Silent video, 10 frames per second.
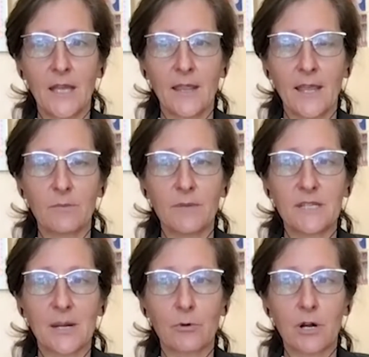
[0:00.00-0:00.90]
they could be
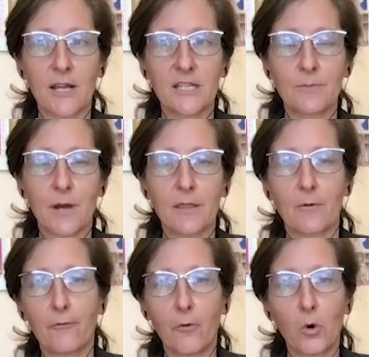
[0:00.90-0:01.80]
summarized by the
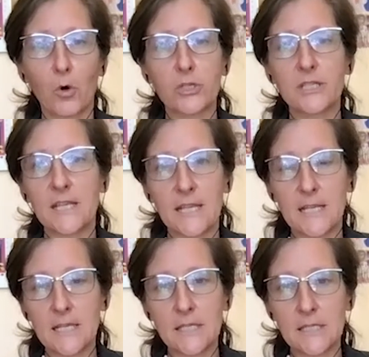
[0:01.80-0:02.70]
4
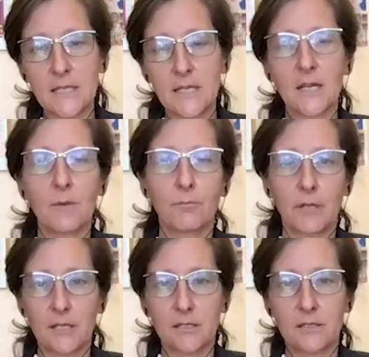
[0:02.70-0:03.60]
C's
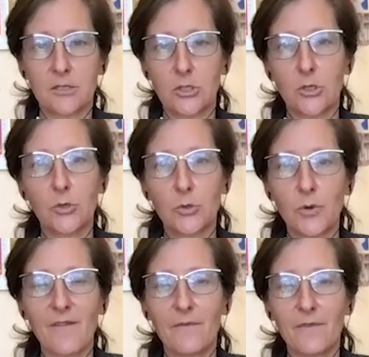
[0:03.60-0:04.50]
plus
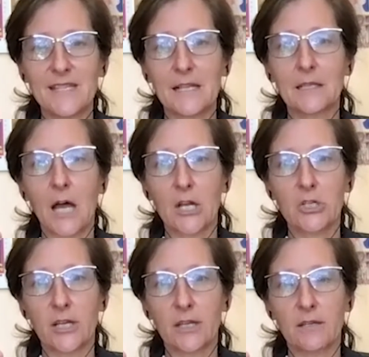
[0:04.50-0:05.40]
2
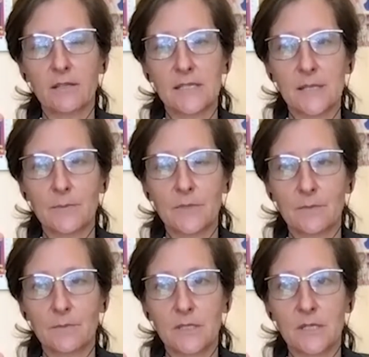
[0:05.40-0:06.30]
physiologic
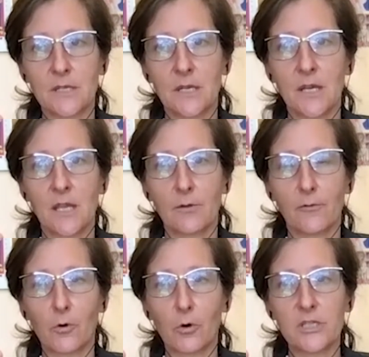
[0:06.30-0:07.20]
symptoms. The
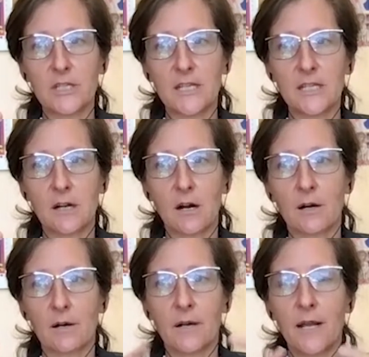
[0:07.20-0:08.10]
4 C's
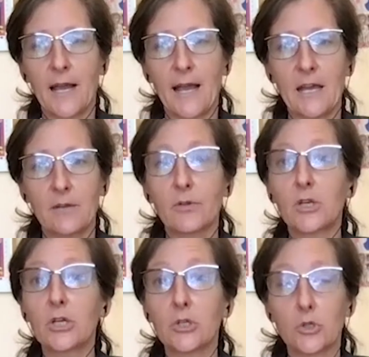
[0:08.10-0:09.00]
are out of
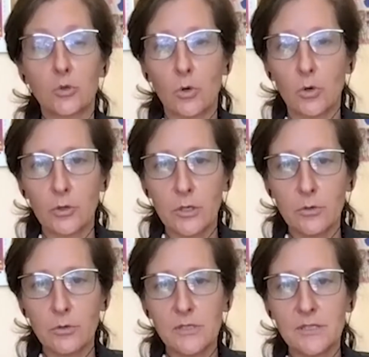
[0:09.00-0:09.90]
control
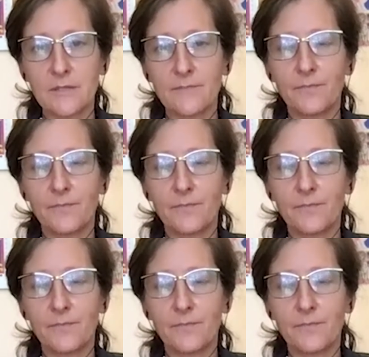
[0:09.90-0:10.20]
use,